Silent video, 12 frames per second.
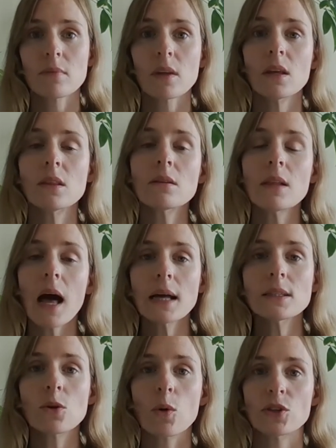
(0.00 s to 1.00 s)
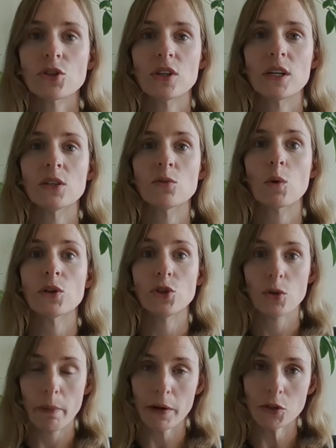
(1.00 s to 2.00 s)
And the last question is, what's
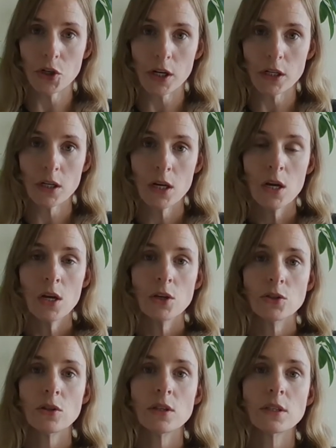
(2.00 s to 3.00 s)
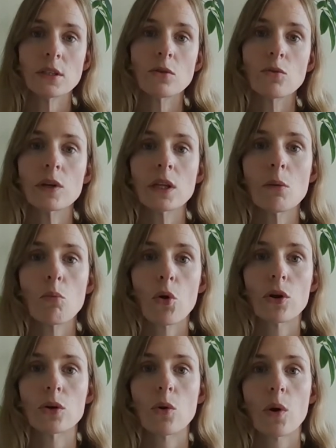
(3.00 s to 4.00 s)
your budget? So this is a really
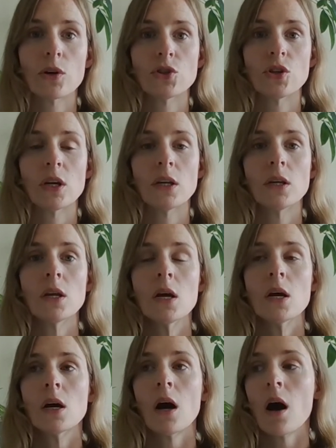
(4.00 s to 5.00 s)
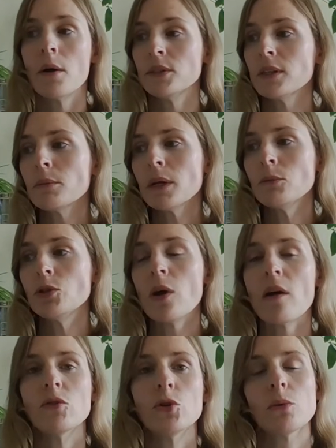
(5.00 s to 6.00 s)
important question. Sometimes you
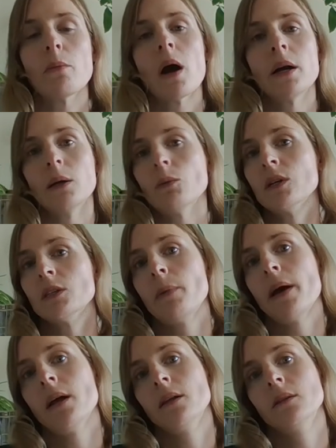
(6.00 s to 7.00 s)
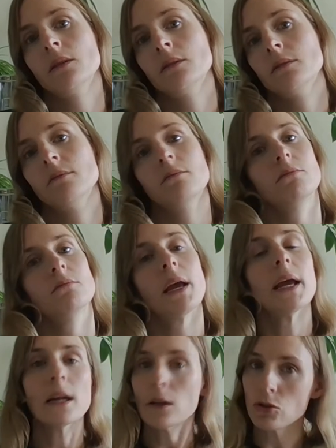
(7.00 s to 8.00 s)
have in your mind, I want to spend
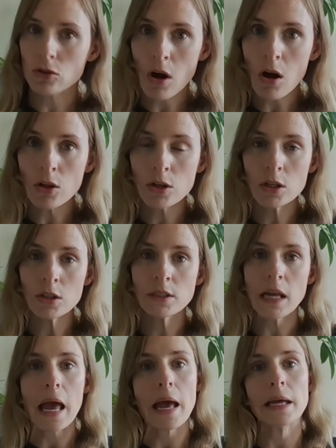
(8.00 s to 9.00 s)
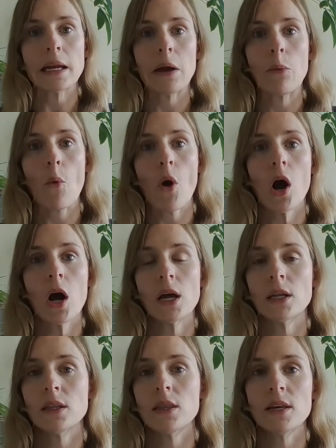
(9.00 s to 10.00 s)
$800 and I
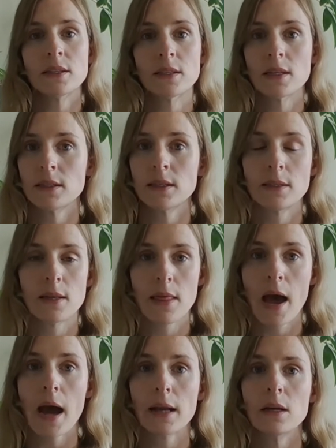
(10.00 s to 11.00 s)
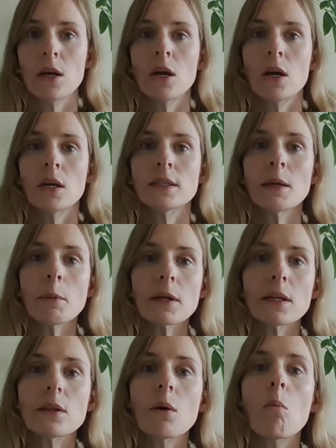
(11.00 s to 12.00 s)
want this, this, this, and that.
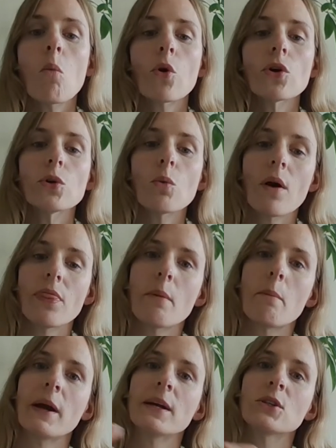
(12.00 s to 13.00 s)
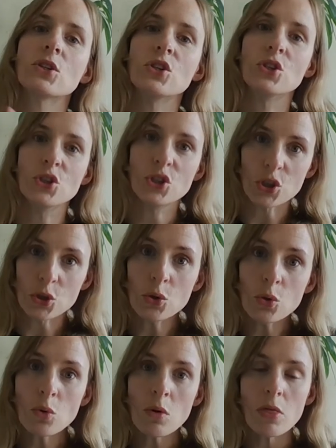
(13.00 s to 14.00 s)
Typically, the more you want the bike to
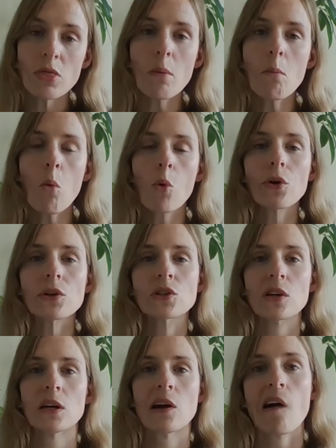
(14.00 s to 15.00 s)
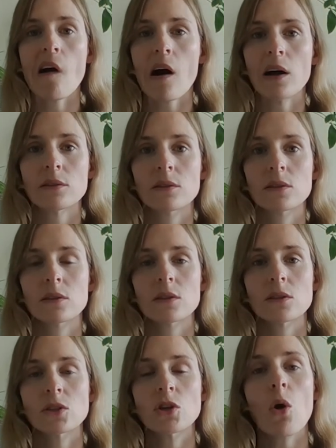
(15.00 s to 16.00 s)
do, the more it's going to cost.
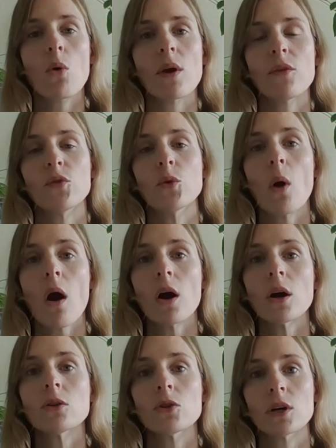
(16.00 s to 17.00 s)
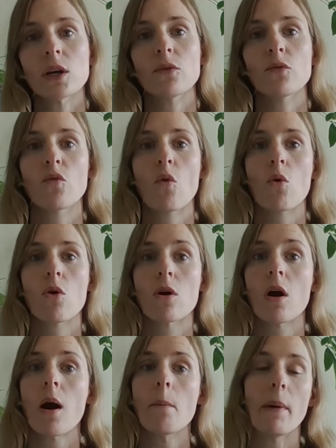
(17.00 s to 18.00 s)
So if you are looking
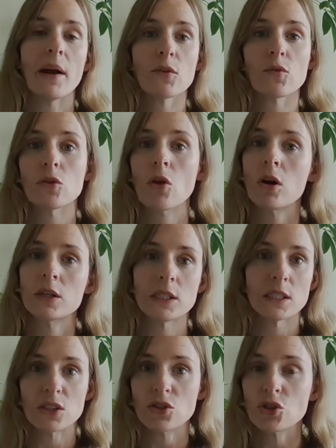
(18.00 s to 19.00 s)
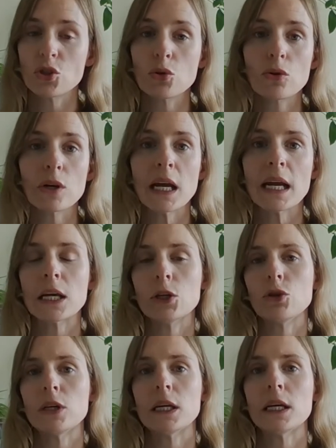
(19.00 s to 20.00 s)
for a bike for long distance touring and
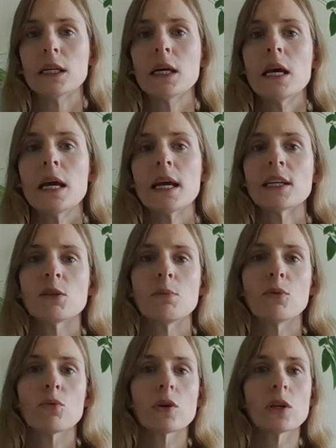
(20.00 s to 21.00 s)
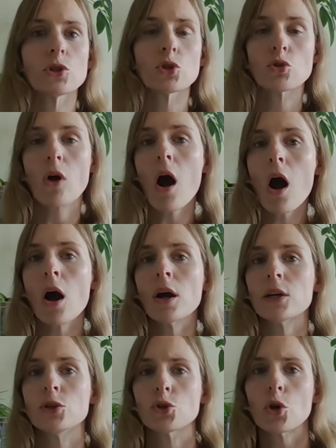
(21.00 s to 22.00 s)
you need it to be really strong
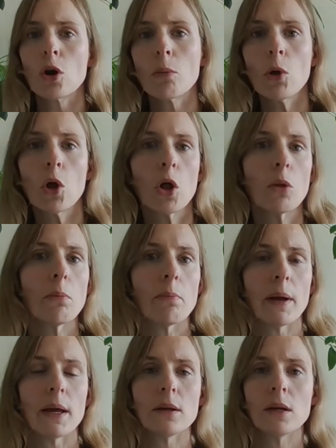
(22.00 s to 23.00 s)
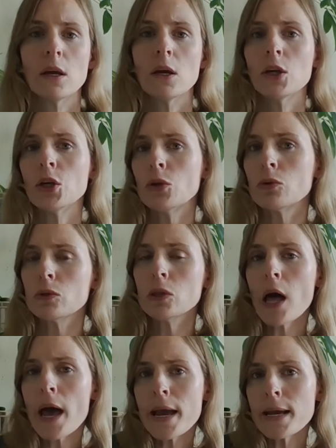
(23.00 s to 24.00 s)
and durable, but you know,
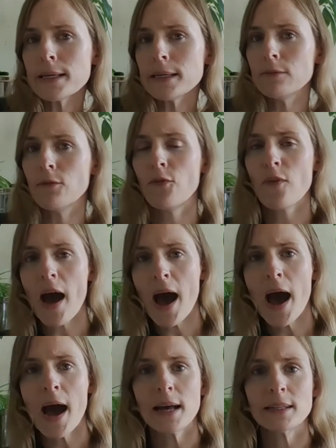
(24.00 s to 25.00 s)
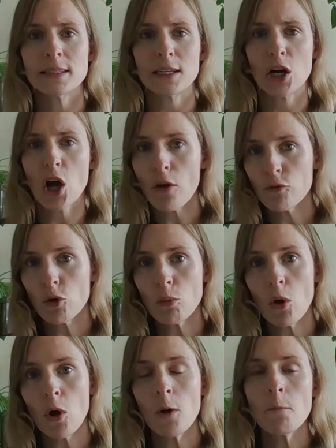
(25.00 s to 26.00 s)
light and fast and
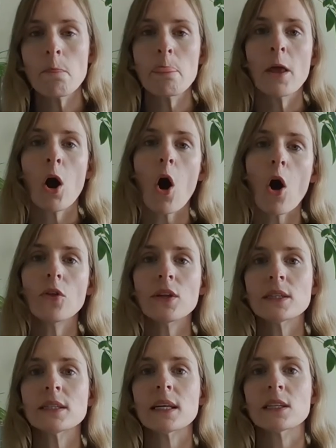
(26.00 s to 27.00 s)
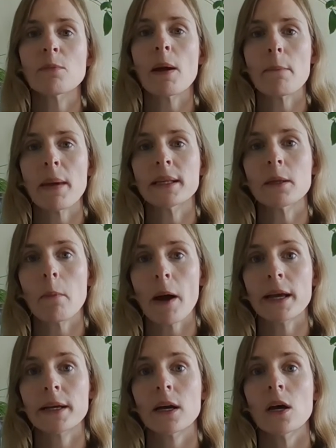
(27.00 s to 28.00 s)
comfortable, all these things might make the
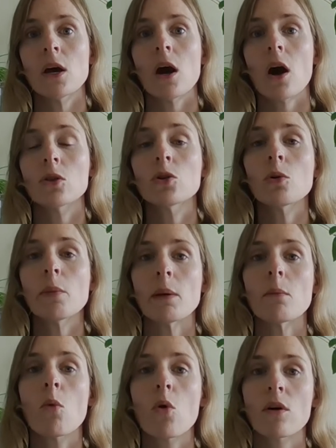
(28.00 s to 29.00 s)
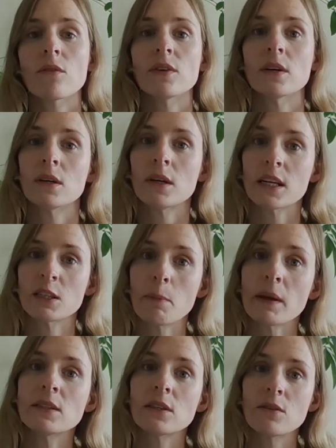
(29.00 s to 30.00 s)
bike a little bit more of an
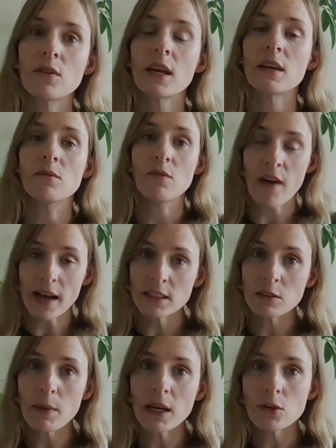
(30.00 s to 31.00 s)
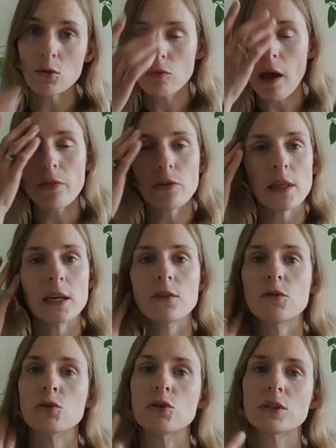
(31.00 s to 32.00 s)
expensive investment rather than
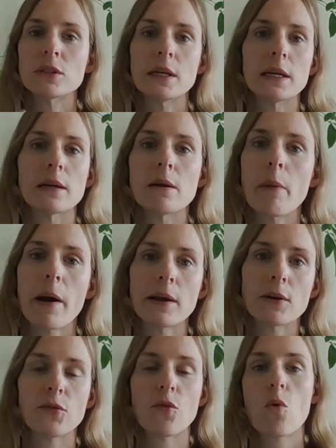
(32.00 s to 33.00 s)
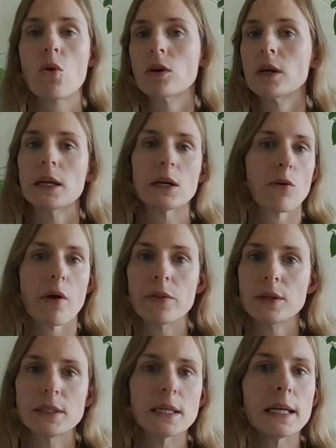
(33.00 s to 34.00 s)
if you just needed a bike for getting around
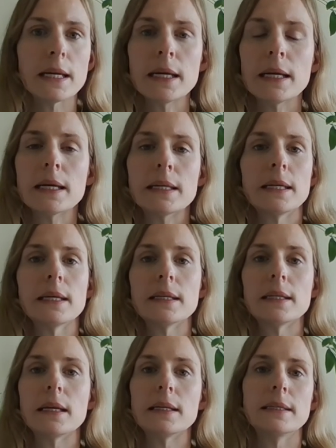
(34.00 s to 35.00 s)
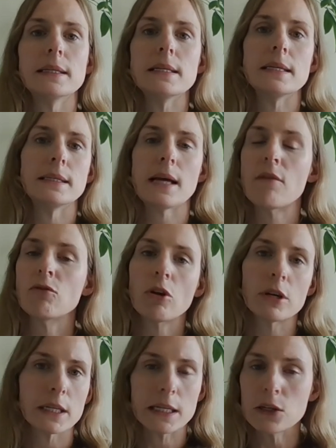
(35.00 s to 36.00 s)
the city and it didn't need to have a
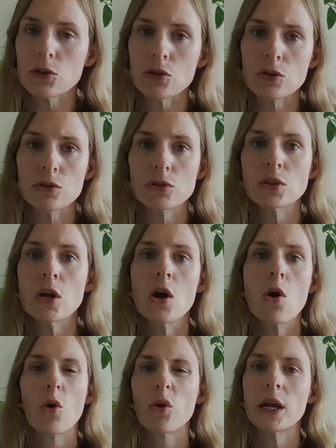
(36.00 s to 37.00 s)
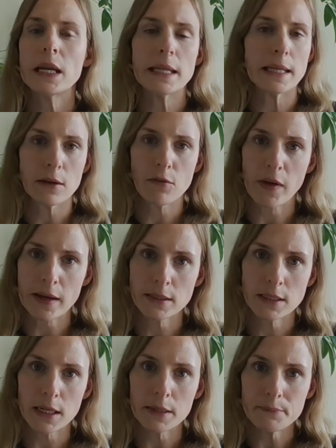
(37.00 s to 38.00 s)
lot of gears or anything
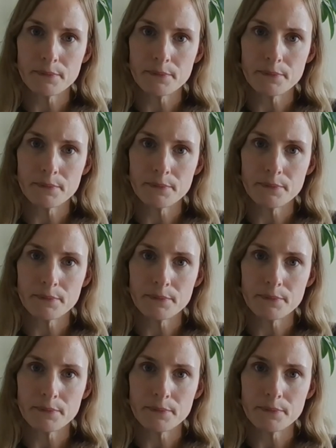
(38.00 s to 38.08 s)
fancy.